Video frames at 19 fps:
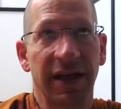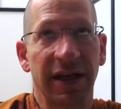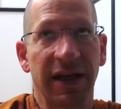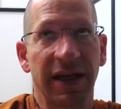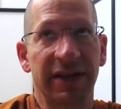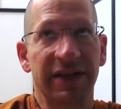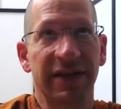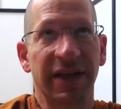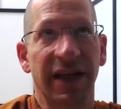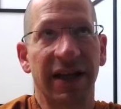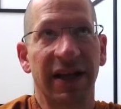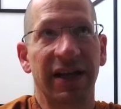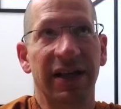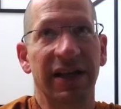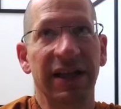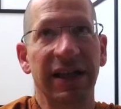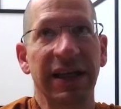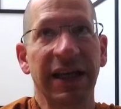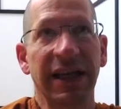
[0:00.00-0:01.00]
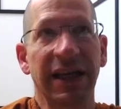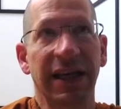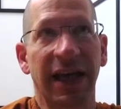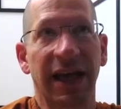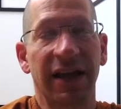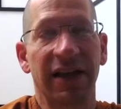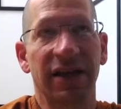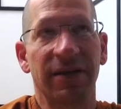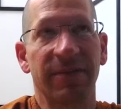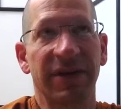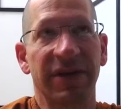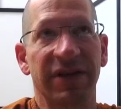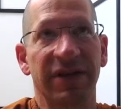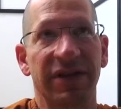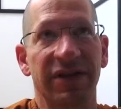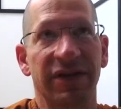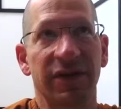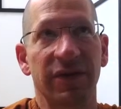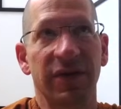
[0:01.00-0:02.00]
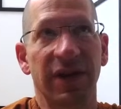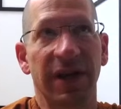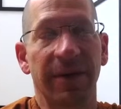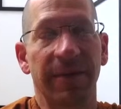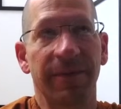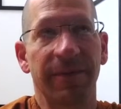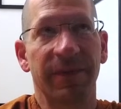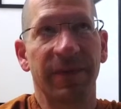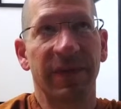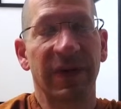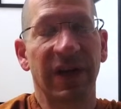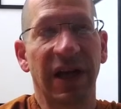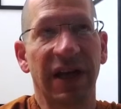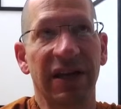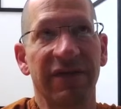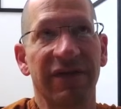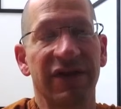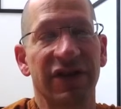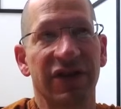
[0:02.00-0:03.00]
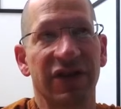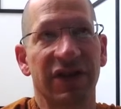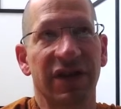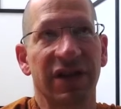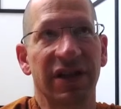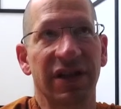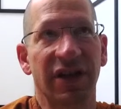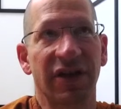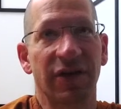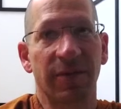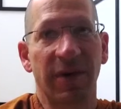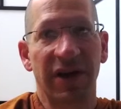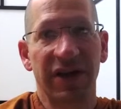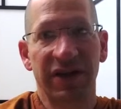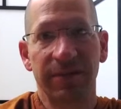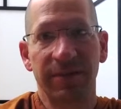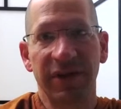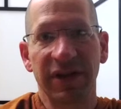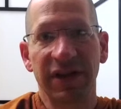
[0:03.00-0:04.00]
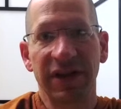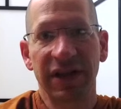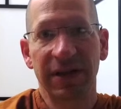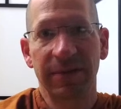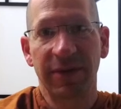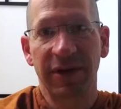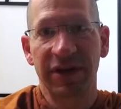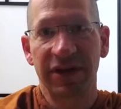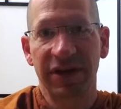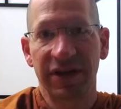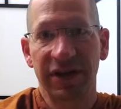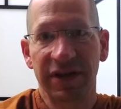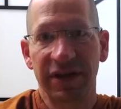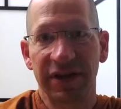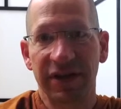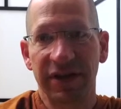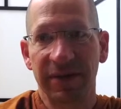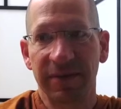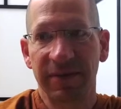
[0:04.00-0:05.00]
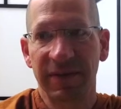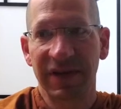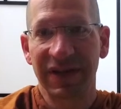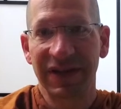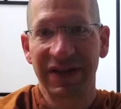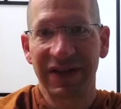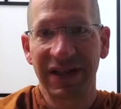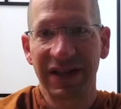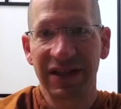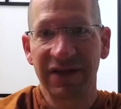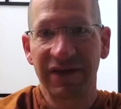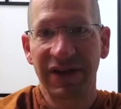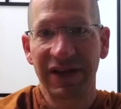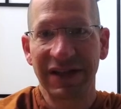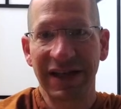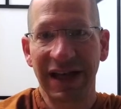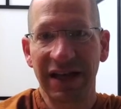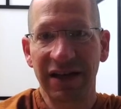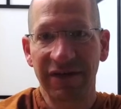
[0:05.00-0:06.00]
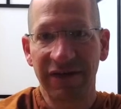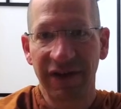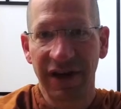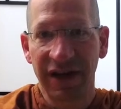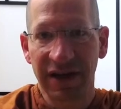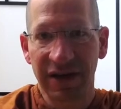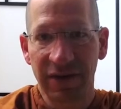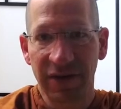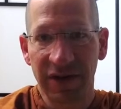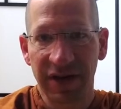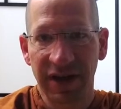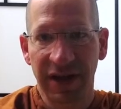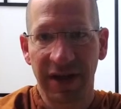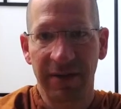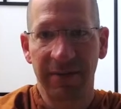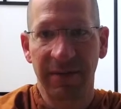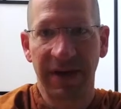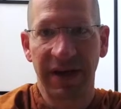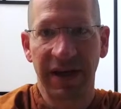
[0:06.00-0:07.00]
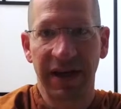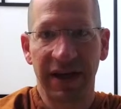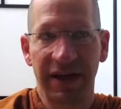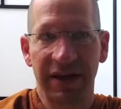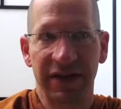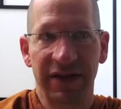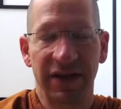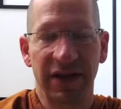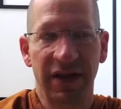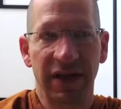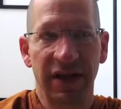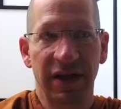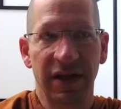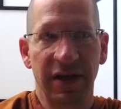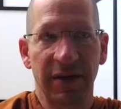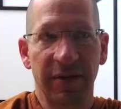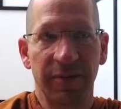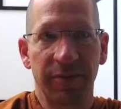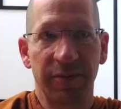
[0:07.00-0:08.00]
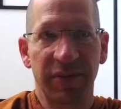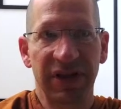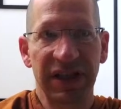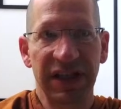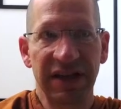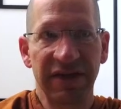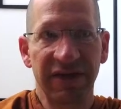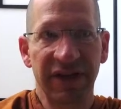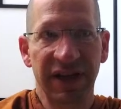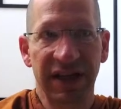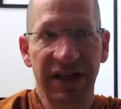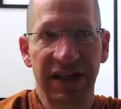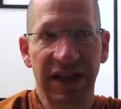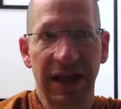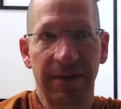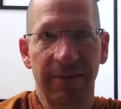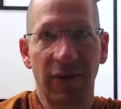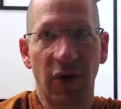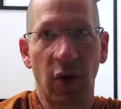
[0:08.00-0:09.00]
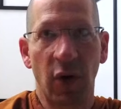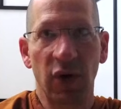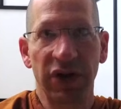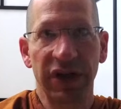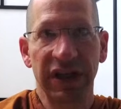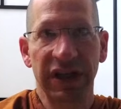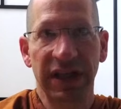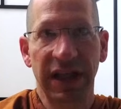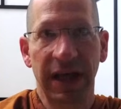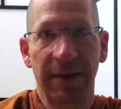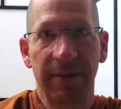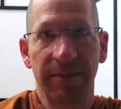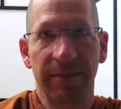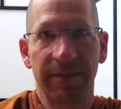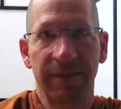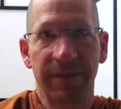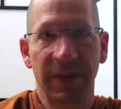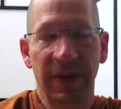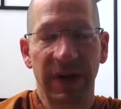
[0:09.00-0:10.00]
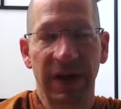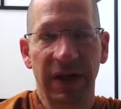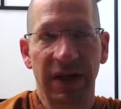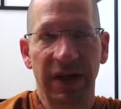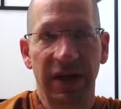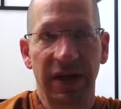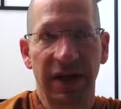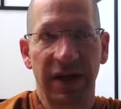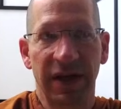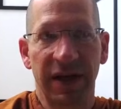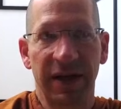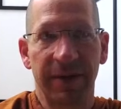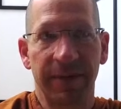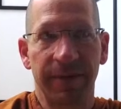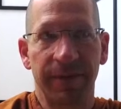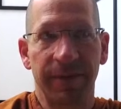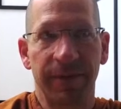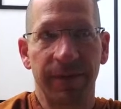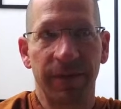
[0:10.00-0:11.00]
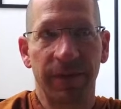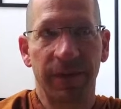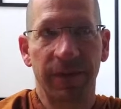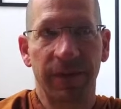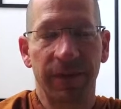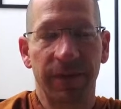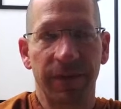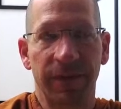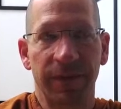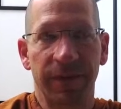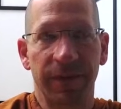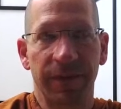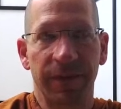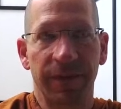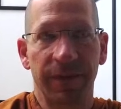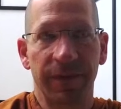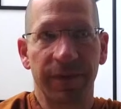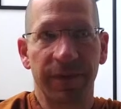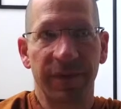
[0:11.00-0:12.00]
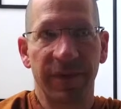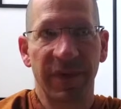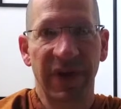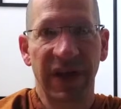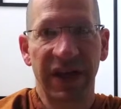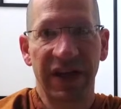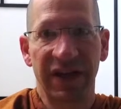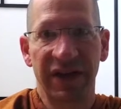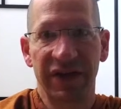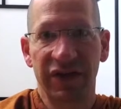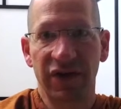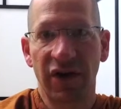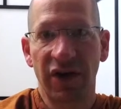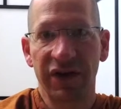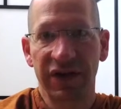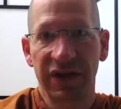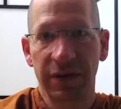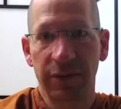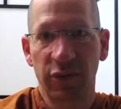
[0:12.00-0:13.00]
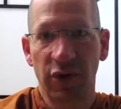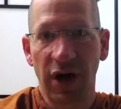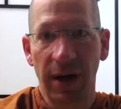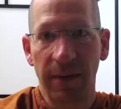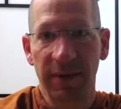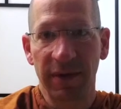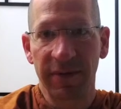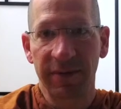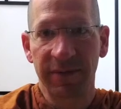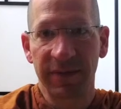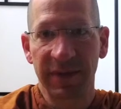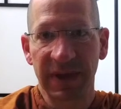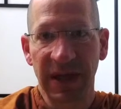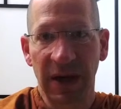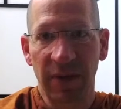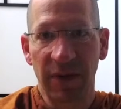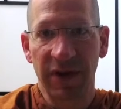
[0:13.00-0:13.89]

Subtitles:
it's that clinging element to them, not even just in the other possibility, but the sense of identifying with them and believing in them, holding them, that is causing the problem, not